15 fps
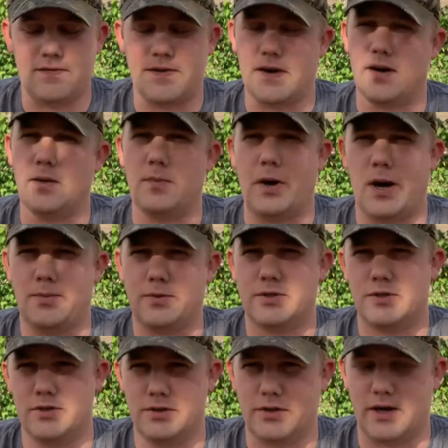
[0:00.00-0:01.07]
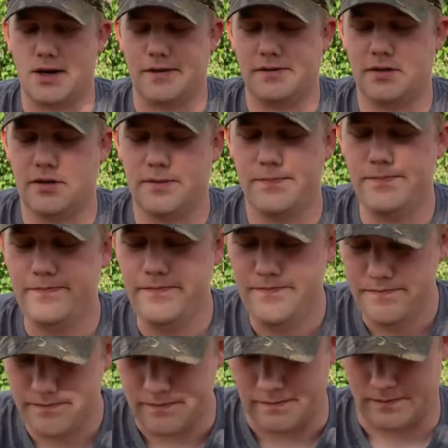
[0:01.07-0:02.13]
found out poplar's too soft
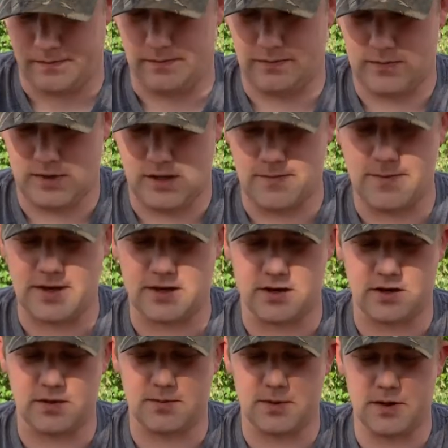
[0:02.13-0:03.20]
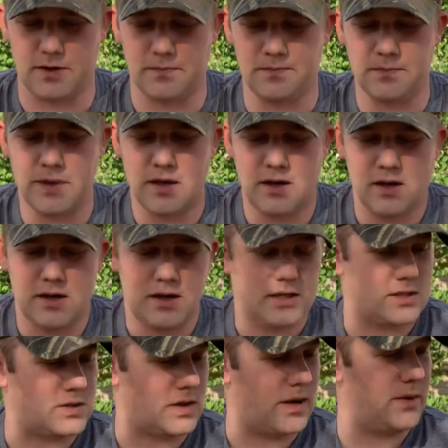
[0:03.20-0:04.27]
to make a good bow.
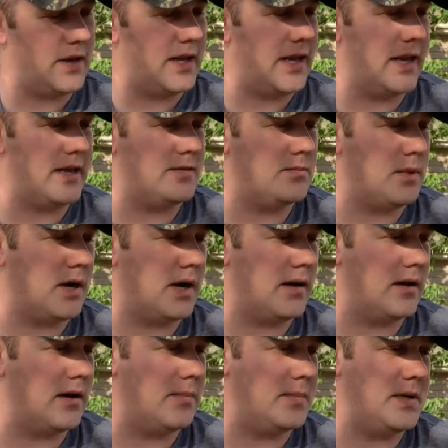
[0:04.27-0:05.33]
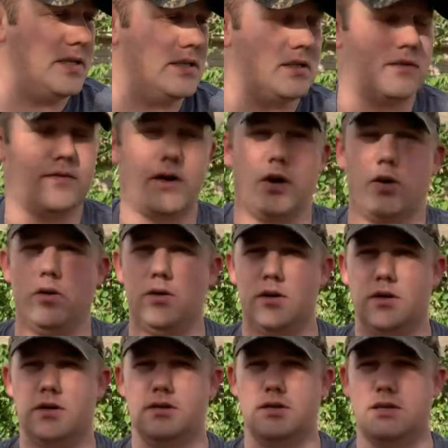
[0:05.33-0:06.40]
So I went ahead and bought a piece of
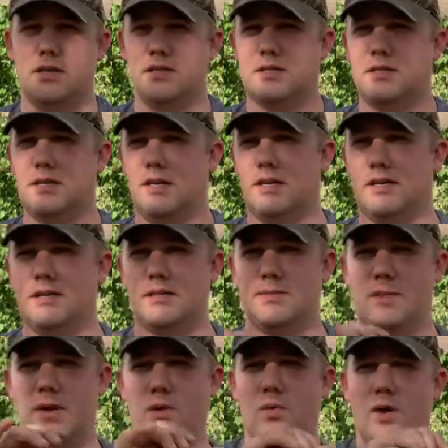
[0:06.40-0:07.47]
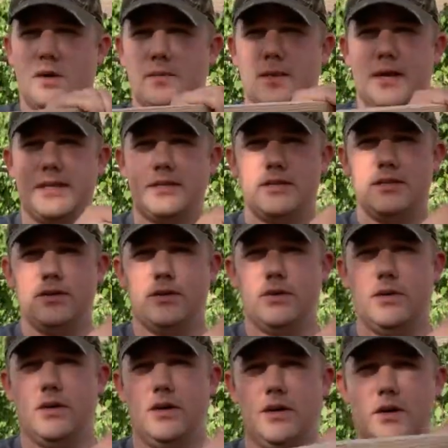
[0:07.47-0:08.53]
oak. So this is my one by
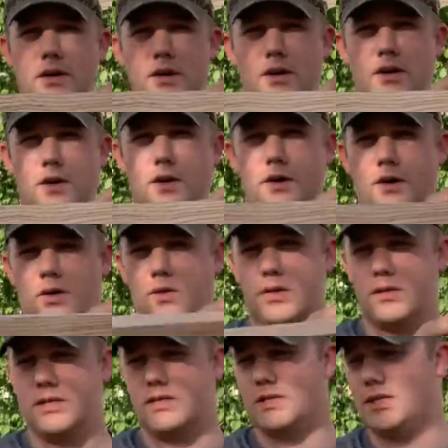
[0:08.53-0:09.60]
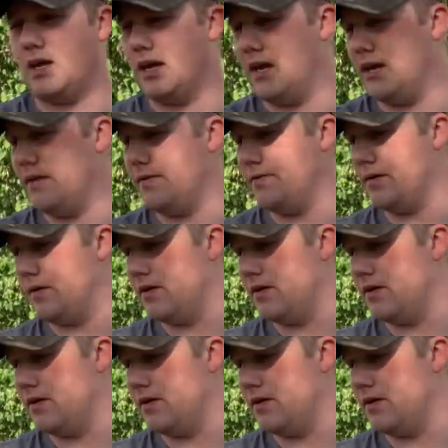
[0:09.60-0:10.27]
two oak stave,